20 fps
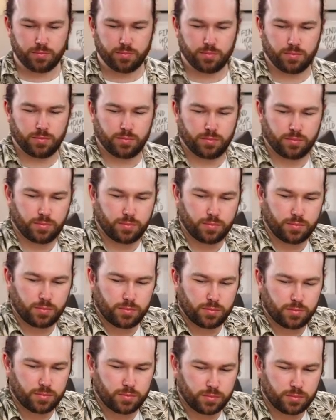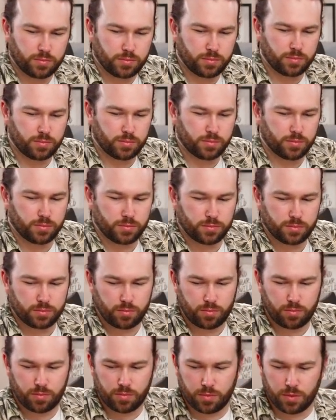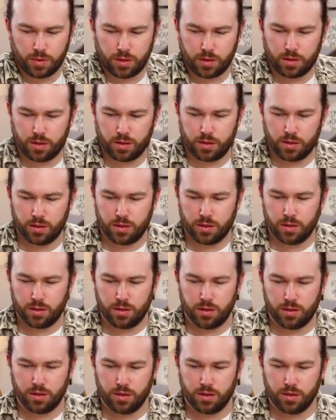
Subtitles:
[no speech]